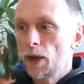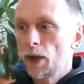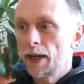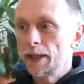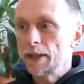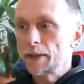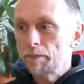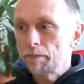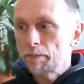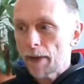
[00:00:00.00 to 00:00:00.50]

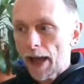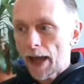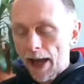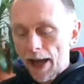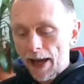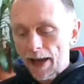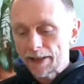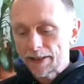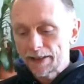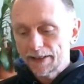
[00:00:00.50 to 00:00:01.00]
it's
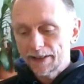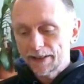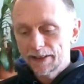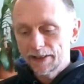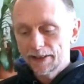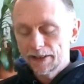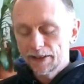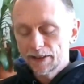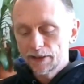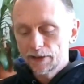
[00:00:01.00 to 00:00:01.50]
bad,
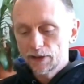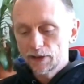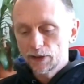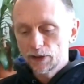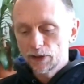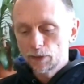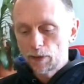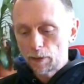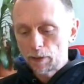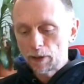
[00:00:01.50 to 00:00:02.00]

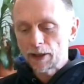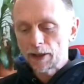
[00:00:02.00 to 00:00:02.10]
people are